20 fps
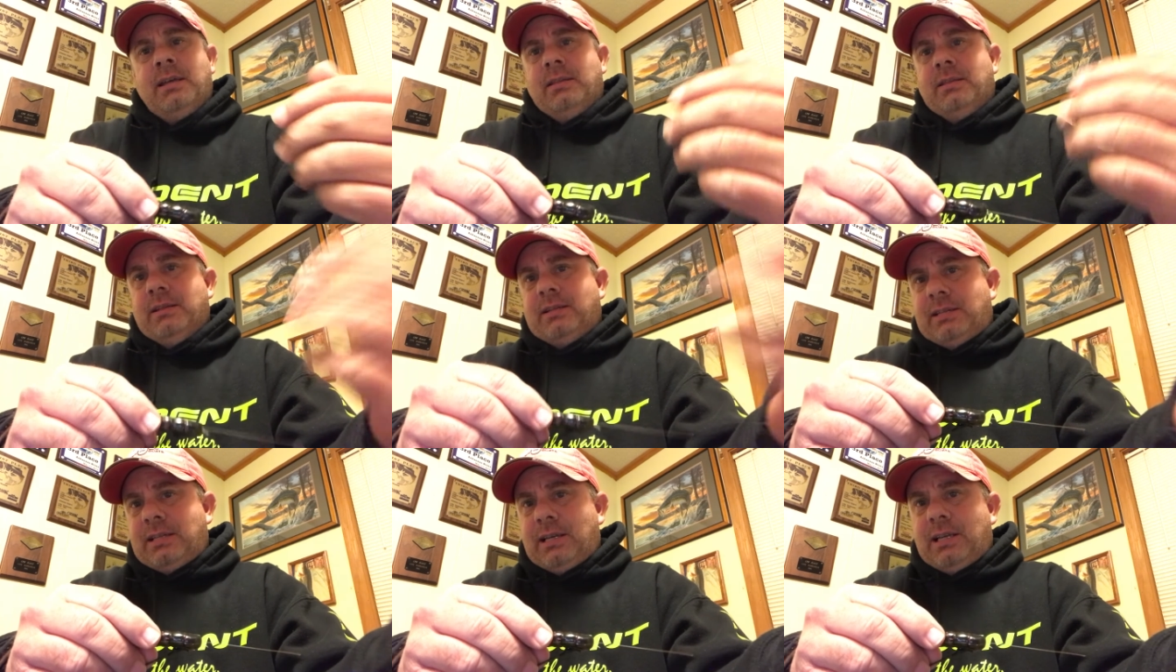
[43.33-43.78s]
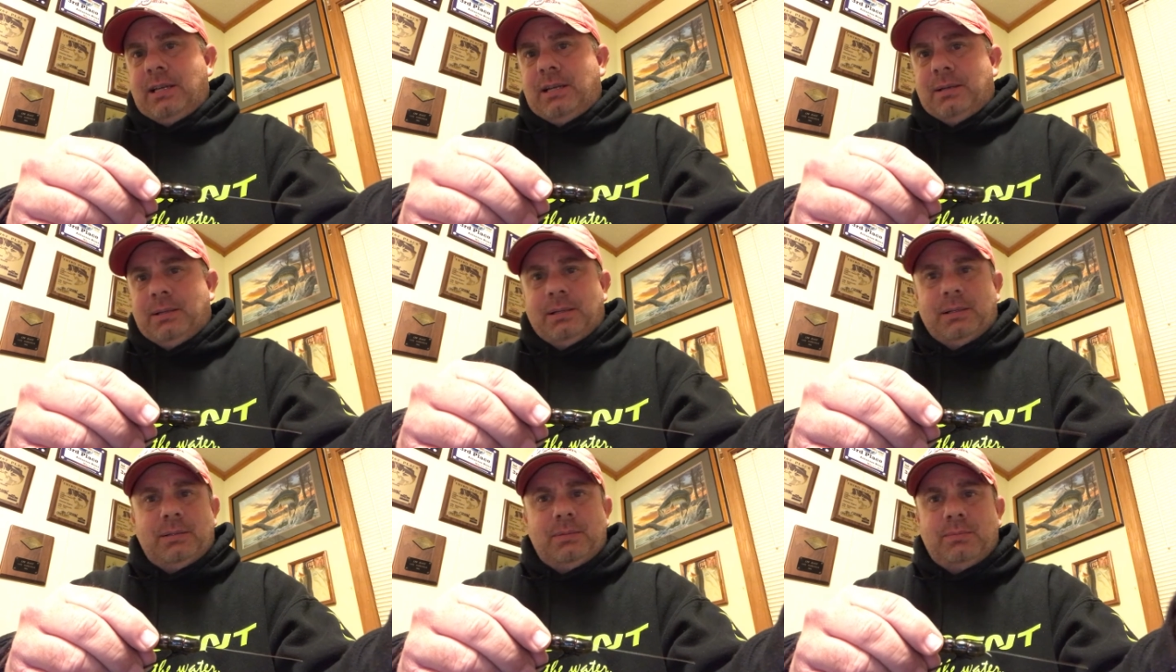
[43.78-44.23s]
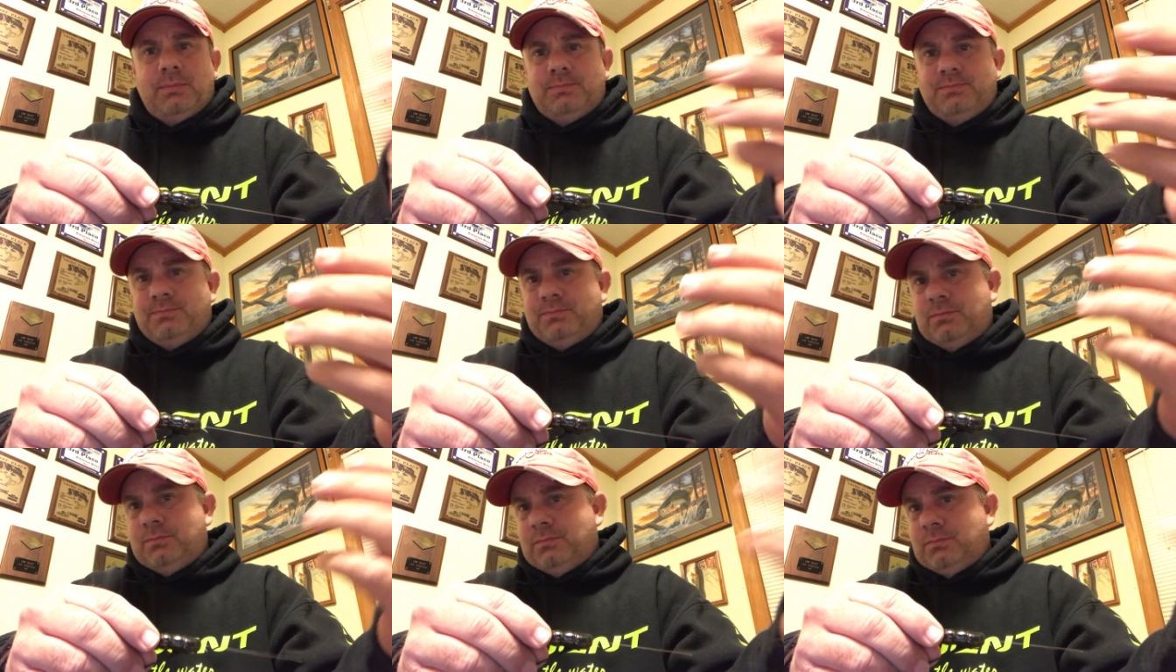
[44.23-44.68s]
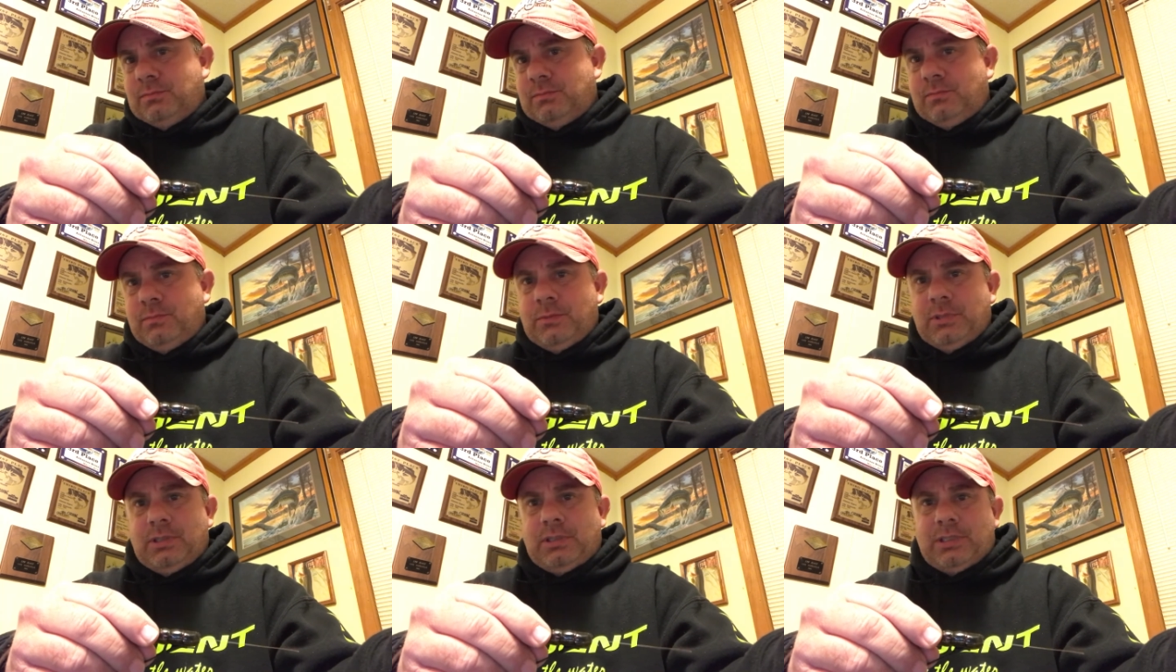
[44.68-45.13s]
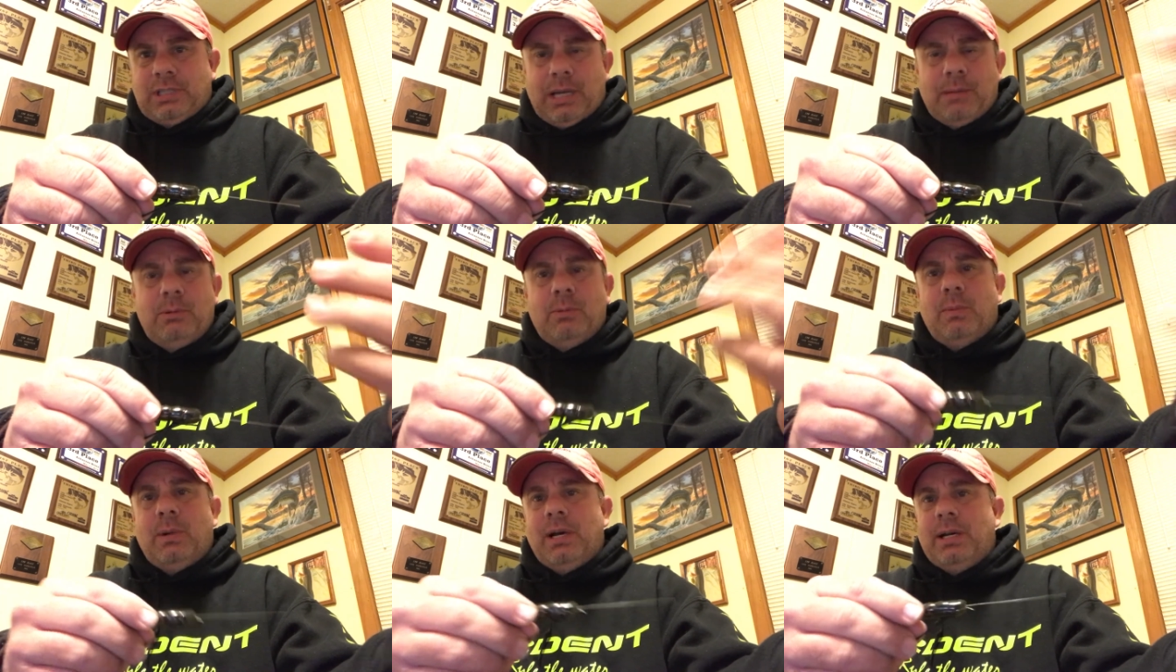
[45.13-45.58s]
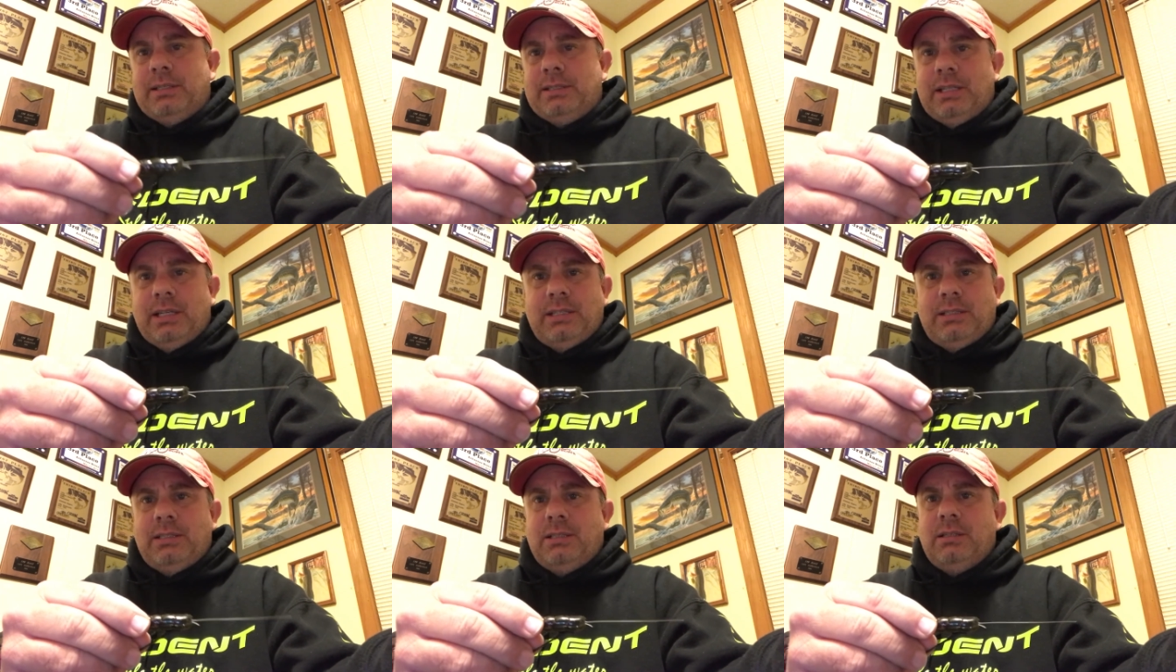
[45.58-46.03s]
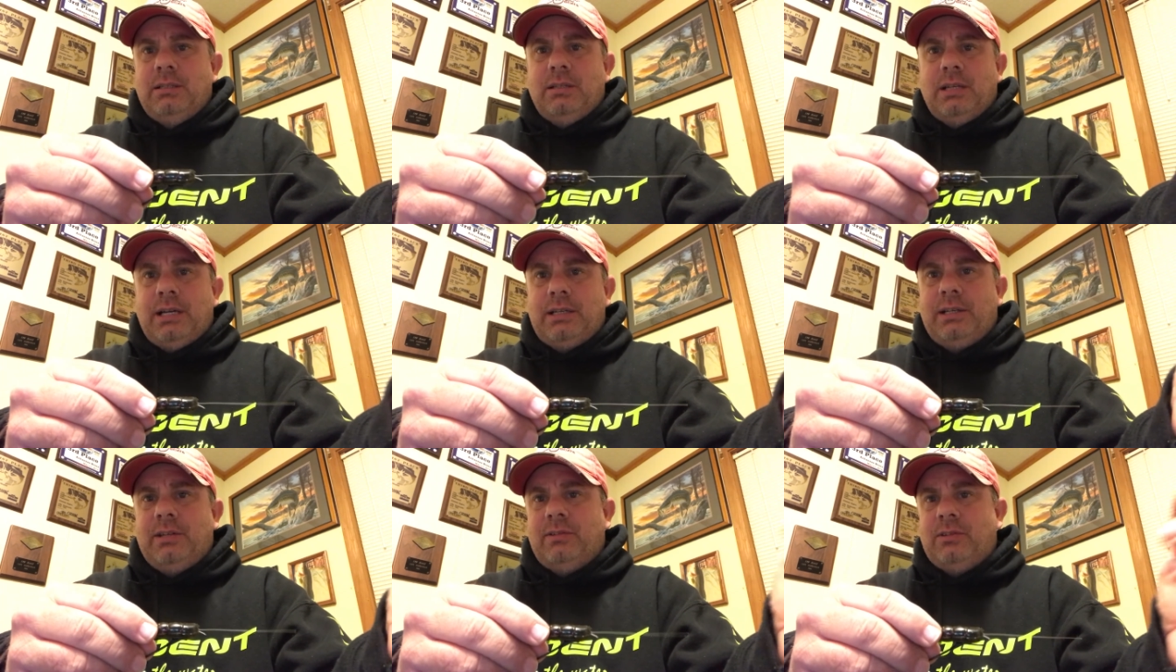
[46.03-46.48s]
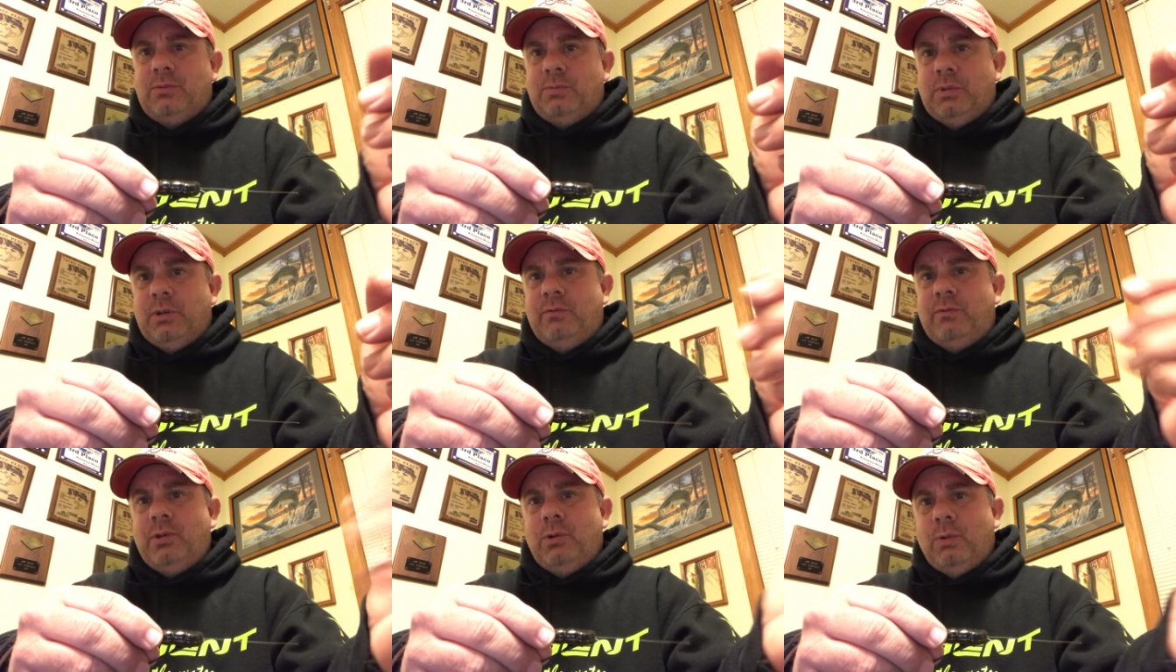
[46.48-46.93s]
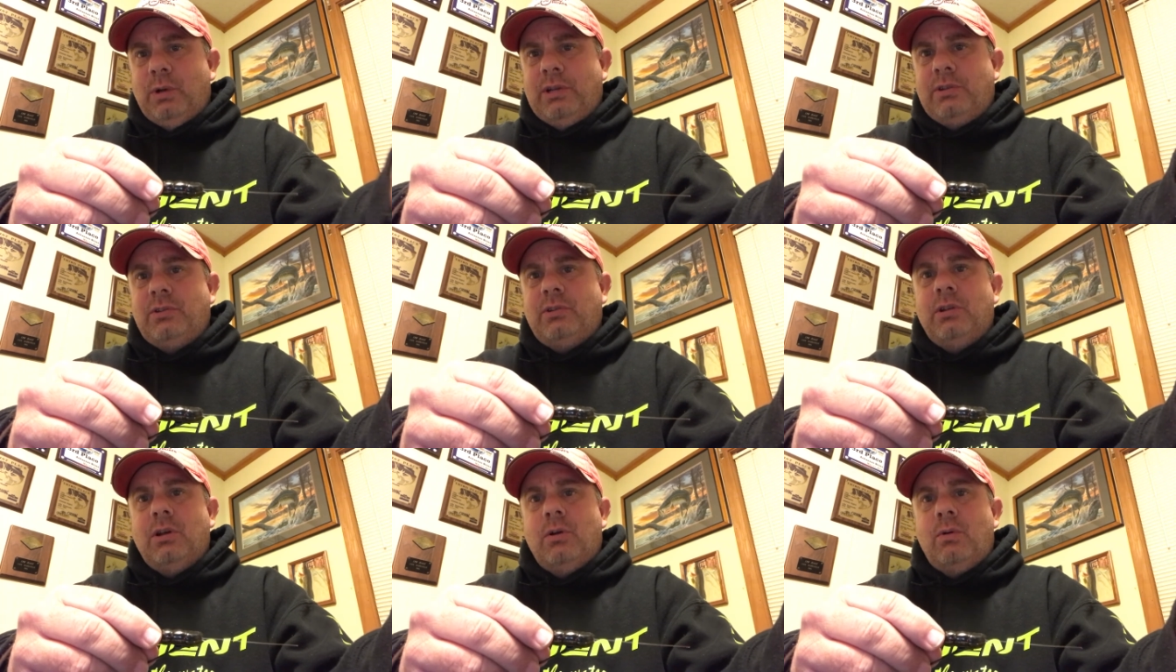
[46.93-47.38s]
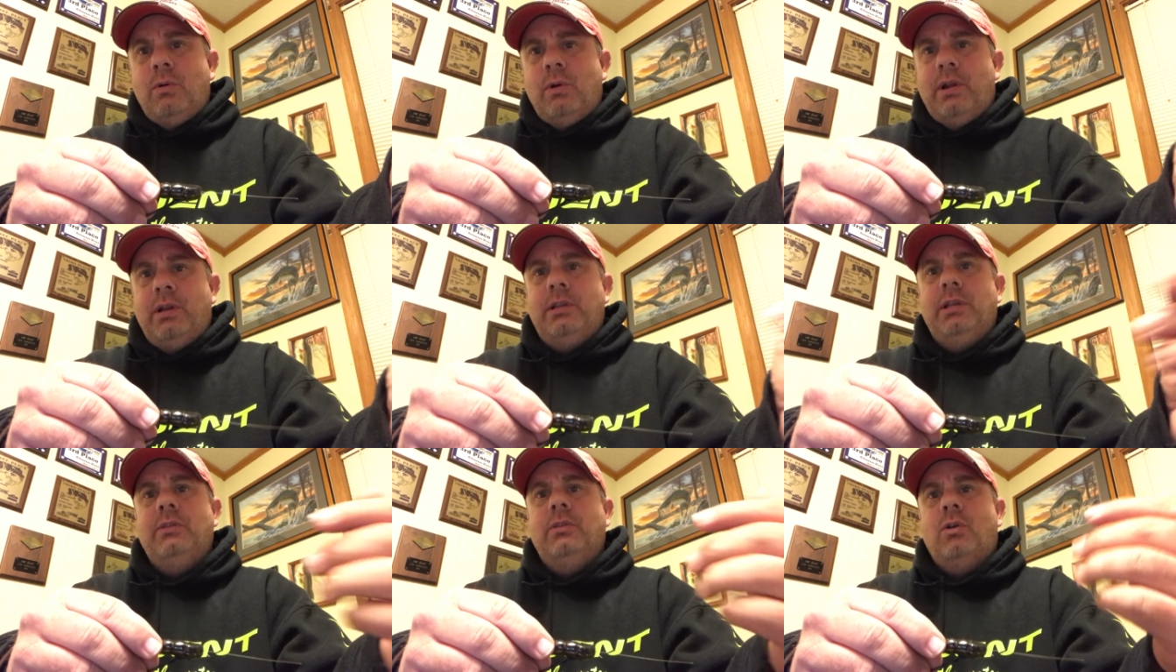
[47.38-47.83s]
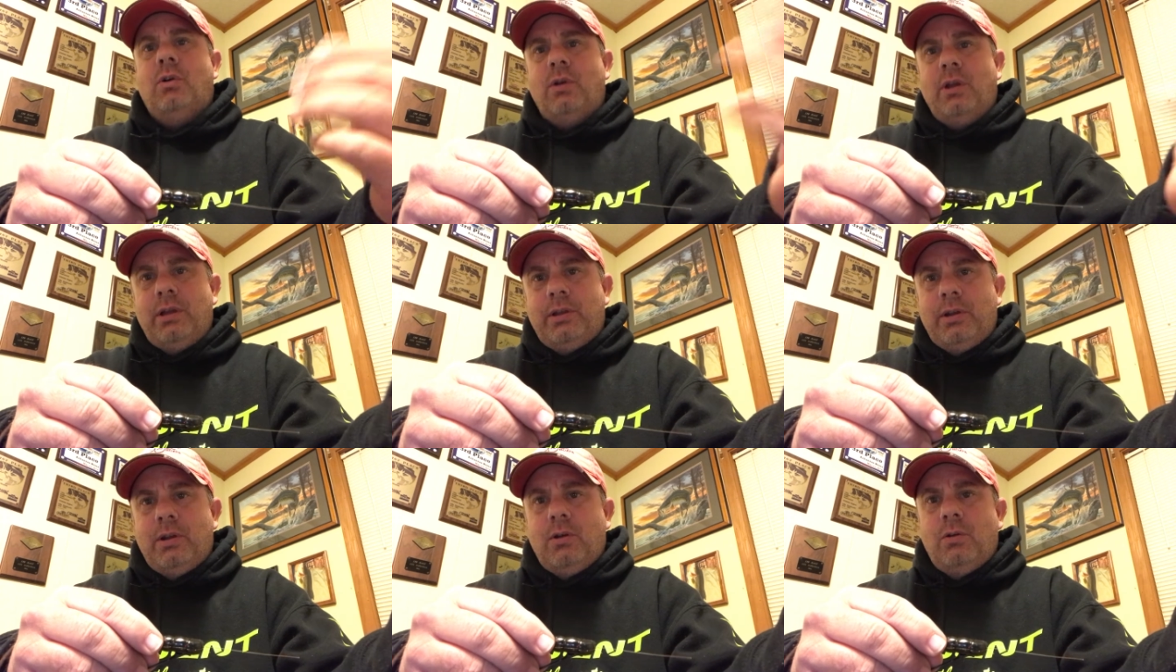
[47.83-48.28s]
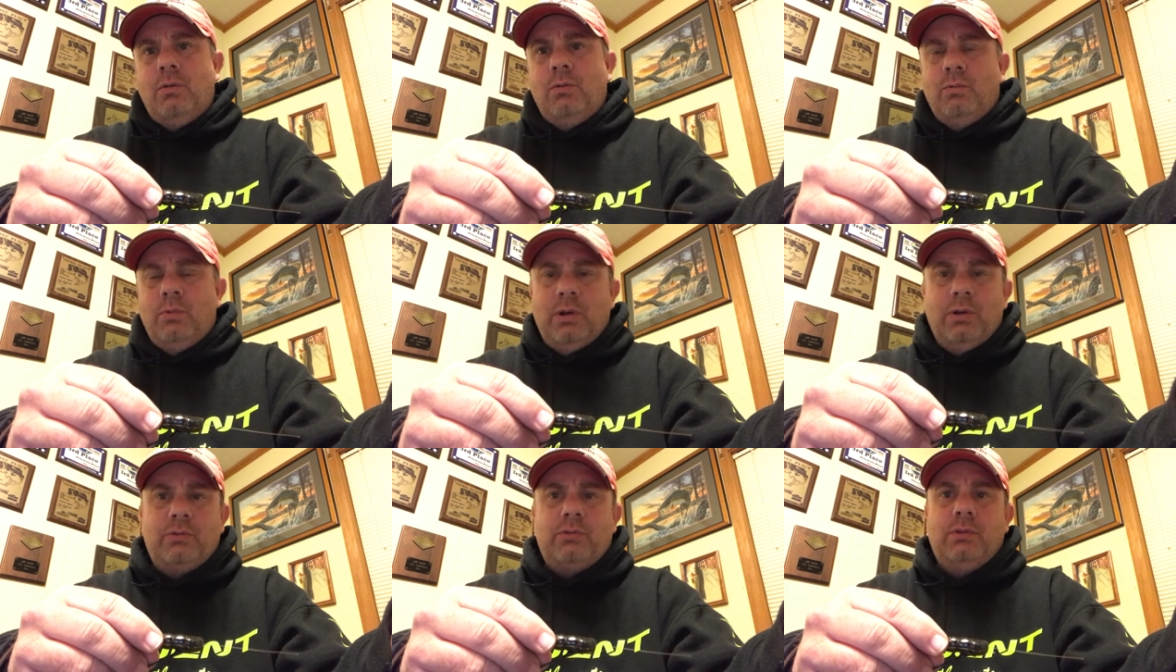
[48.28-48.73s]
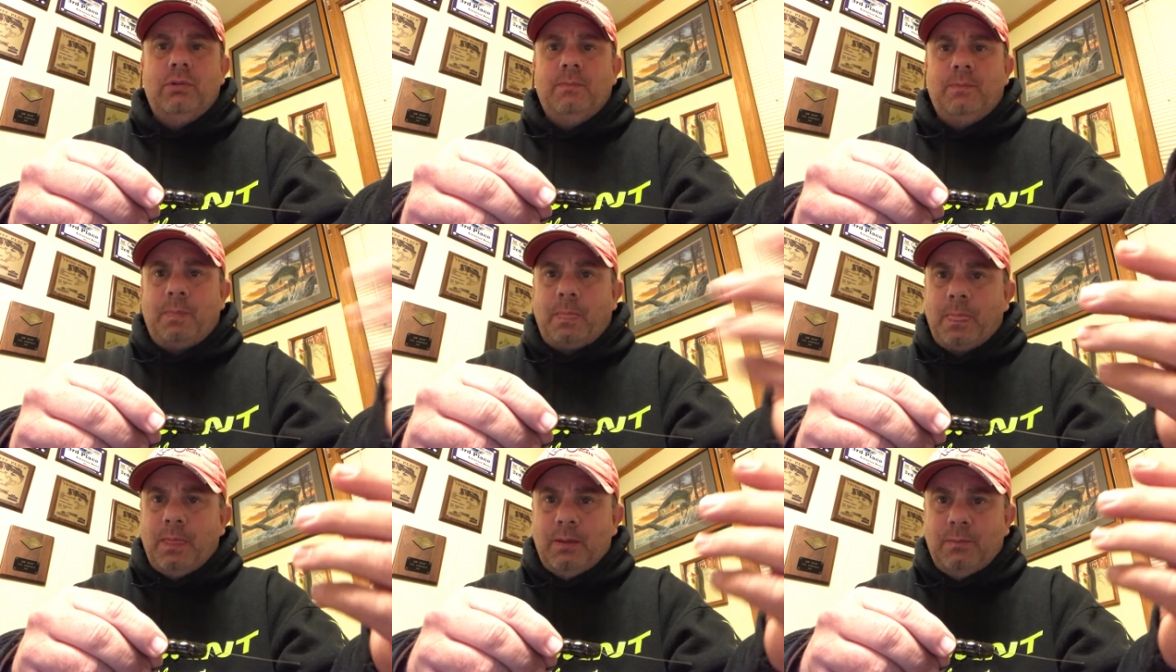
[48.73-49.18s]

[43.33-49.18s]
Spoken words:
This kind of came to my attention, I guess it's been a few weeks ago when I did the Orlando Wilson